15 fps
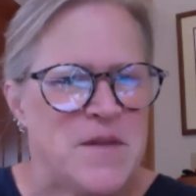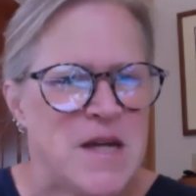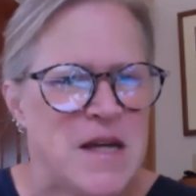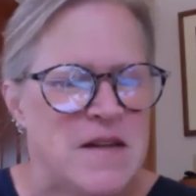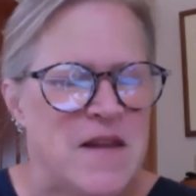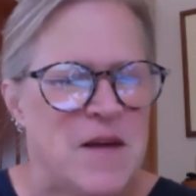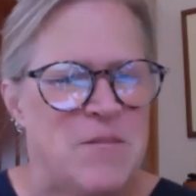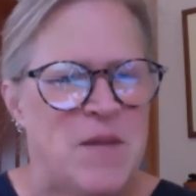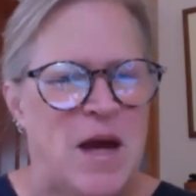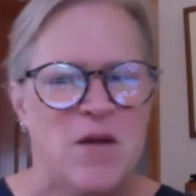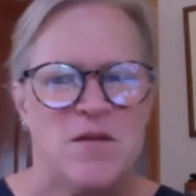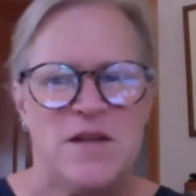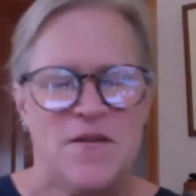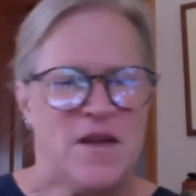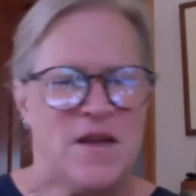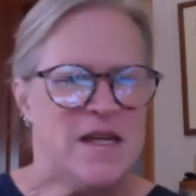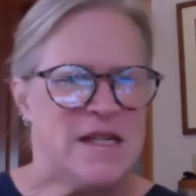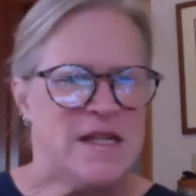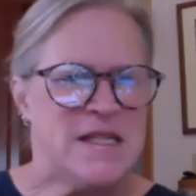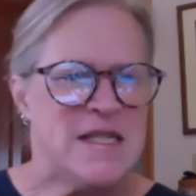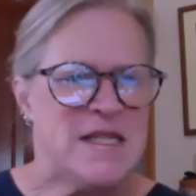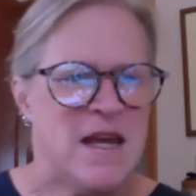taken them out and let the
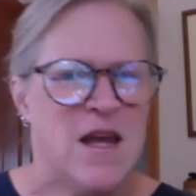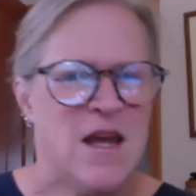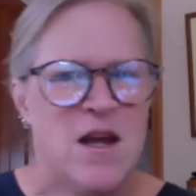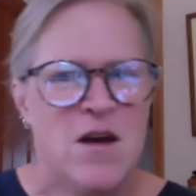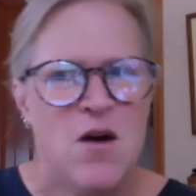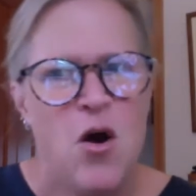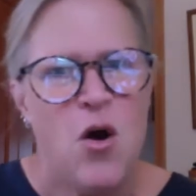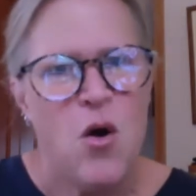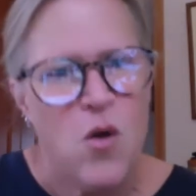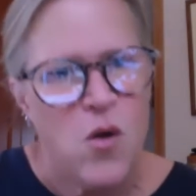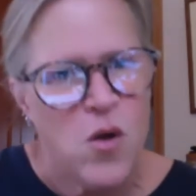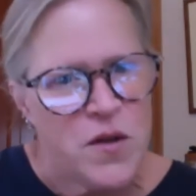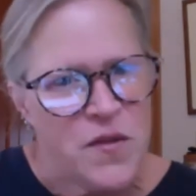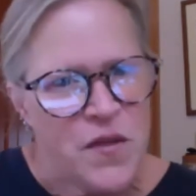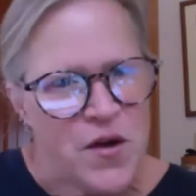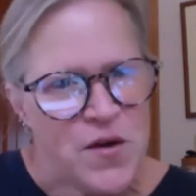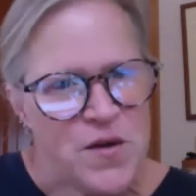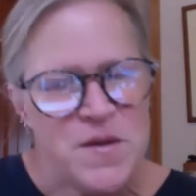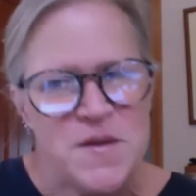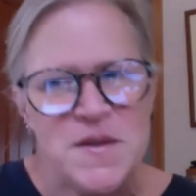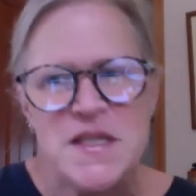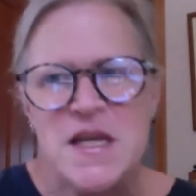kids hold
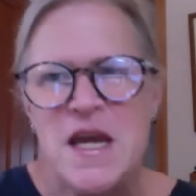those